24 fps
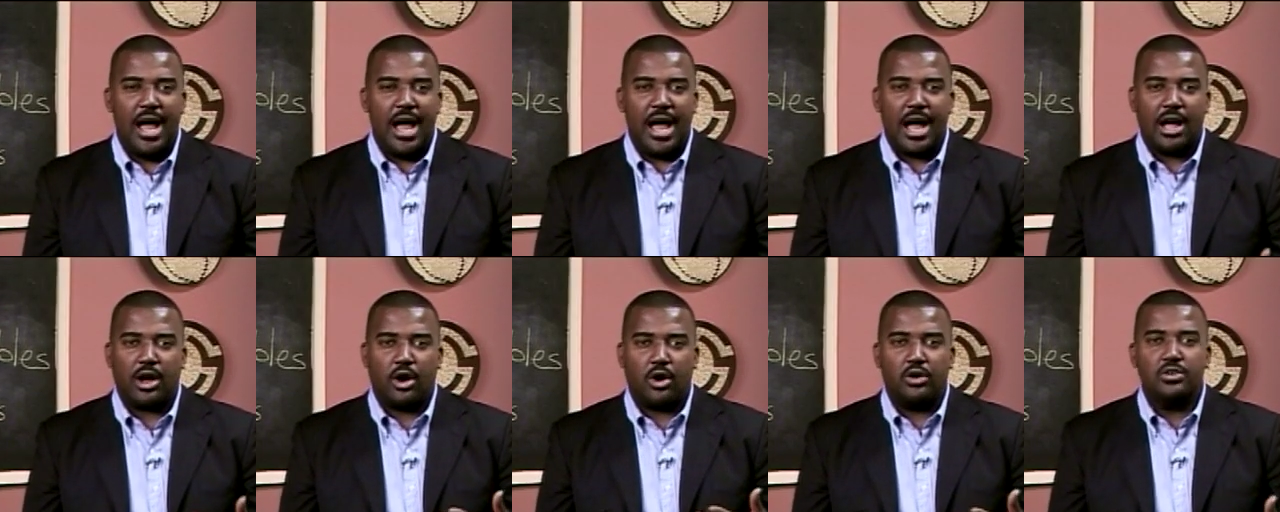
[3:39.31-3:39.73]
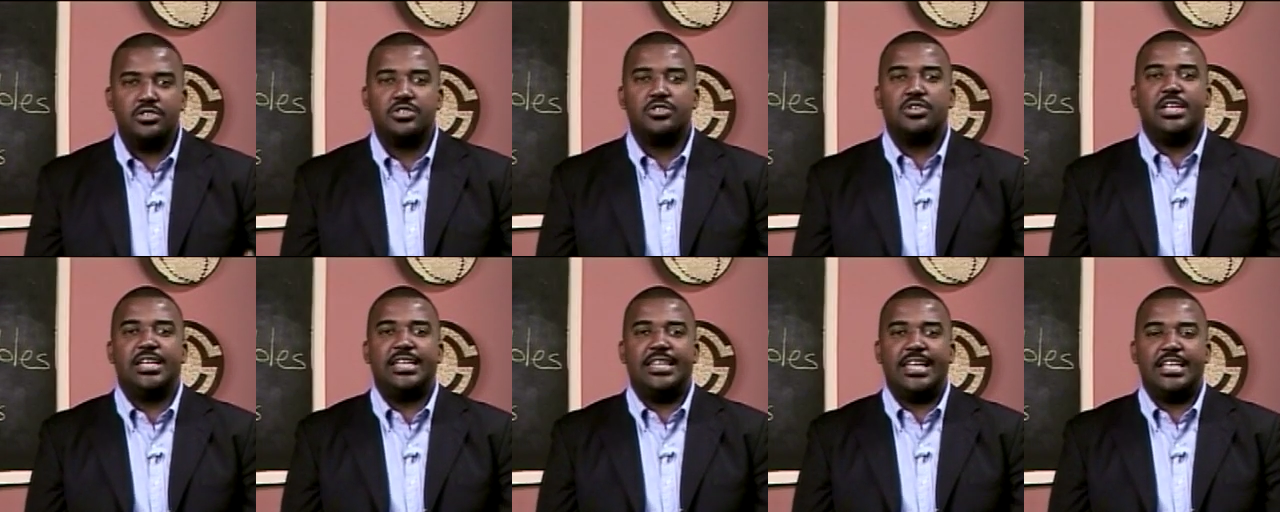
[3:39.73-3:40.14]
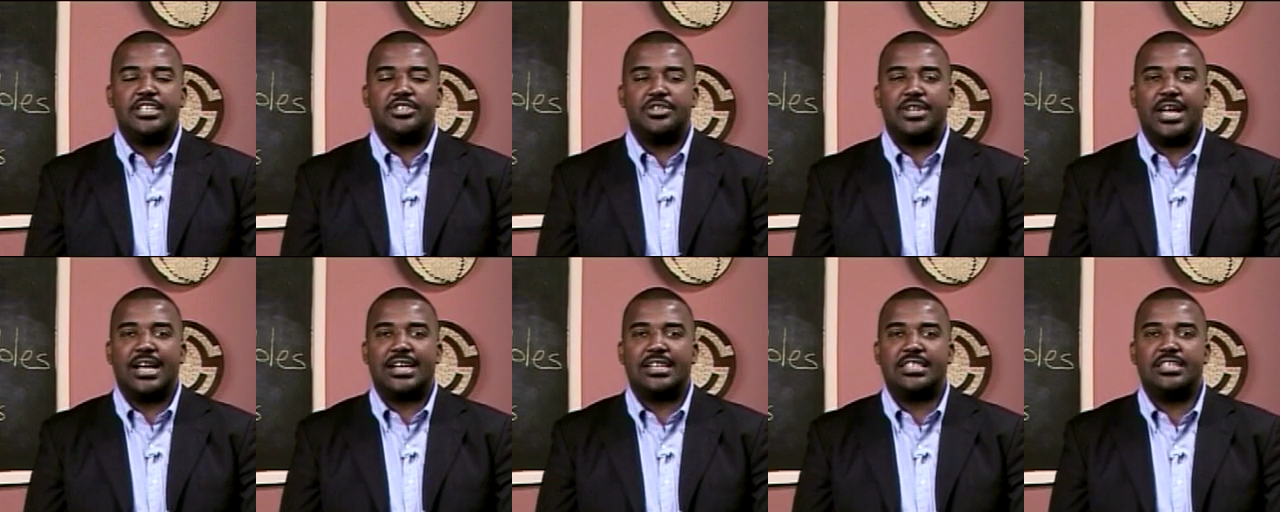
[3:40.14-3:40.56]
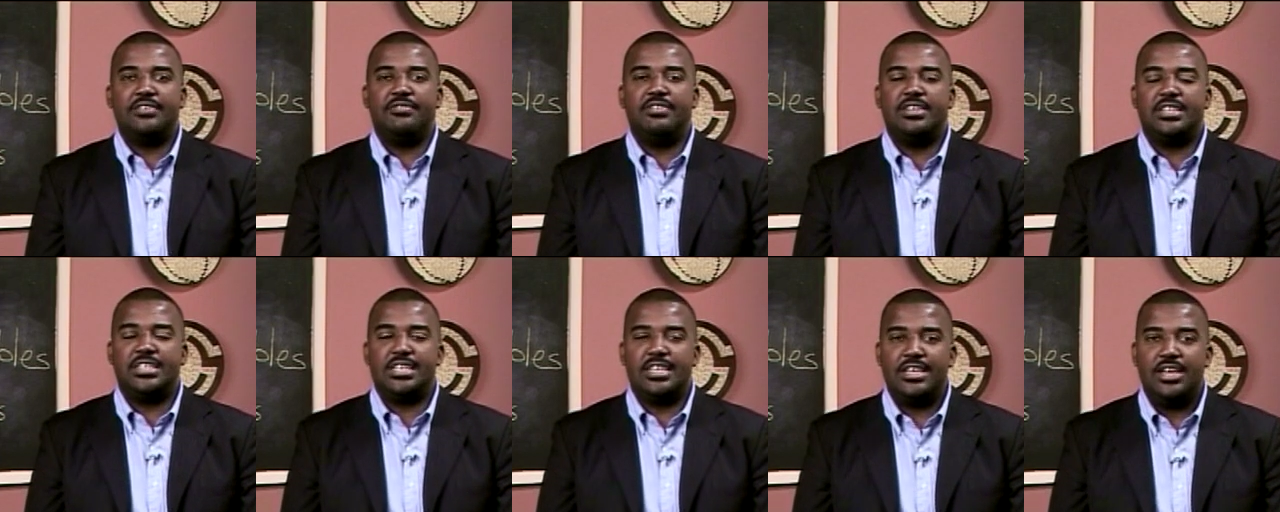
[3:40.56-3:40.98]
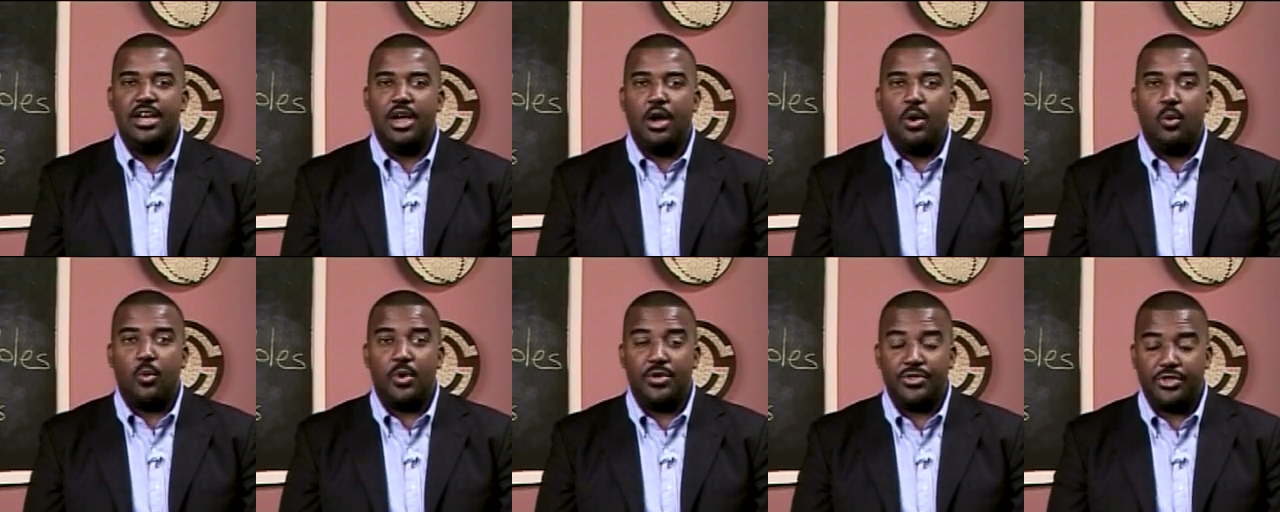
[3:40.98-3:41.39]
a consolidation activity
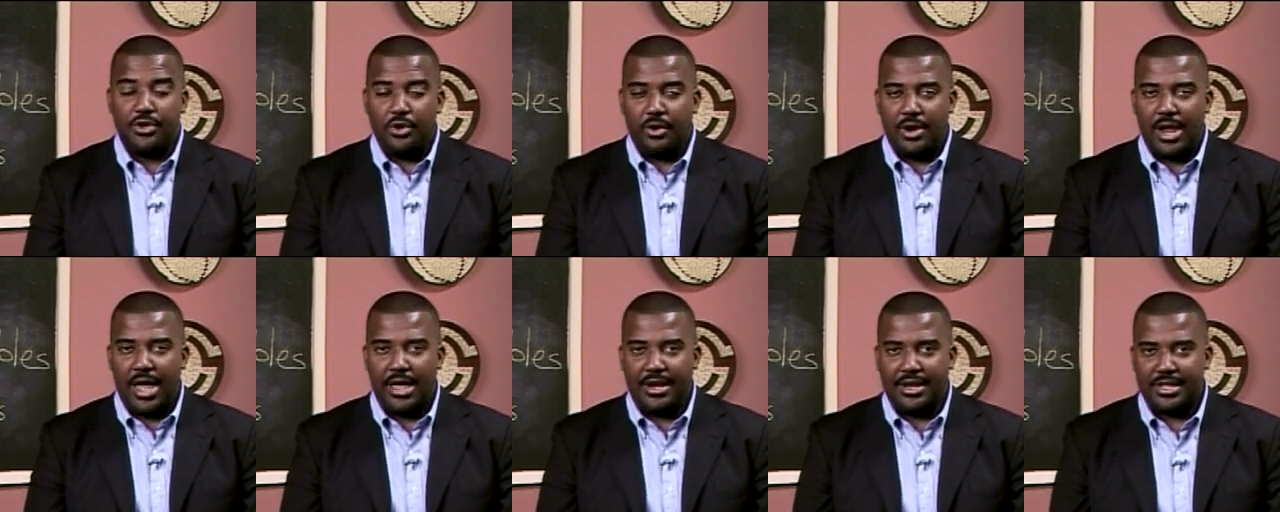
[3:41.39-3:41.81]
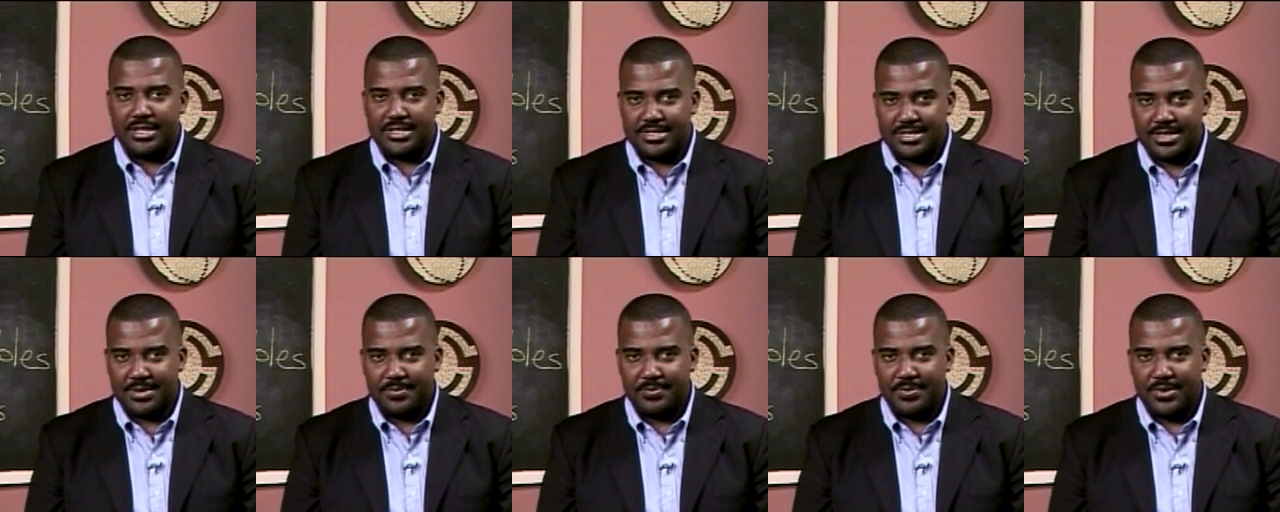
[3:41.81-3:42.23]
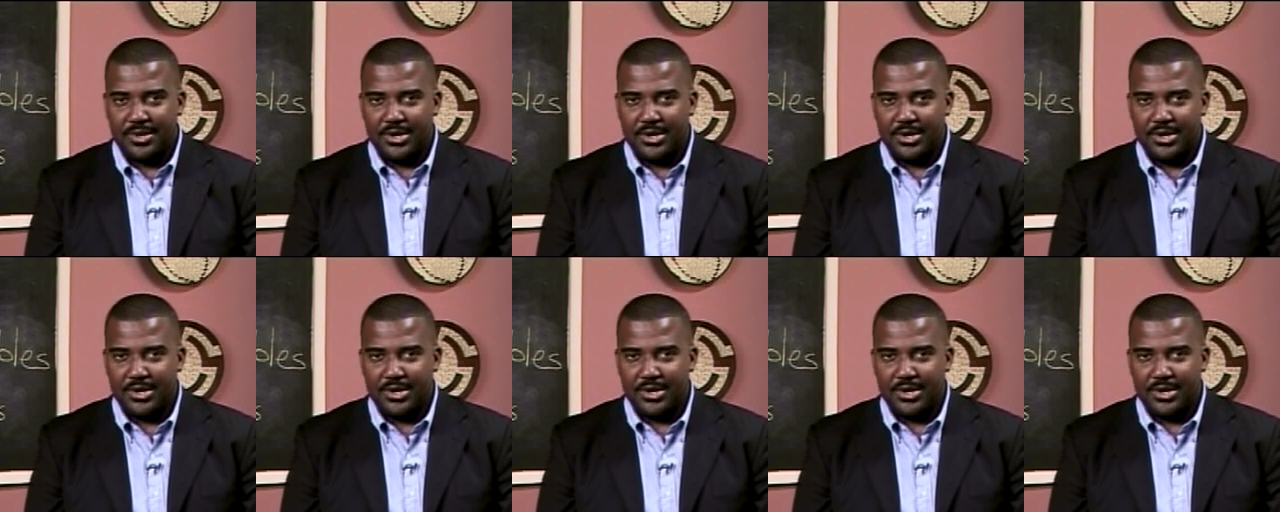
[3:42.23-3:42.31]
with your learners.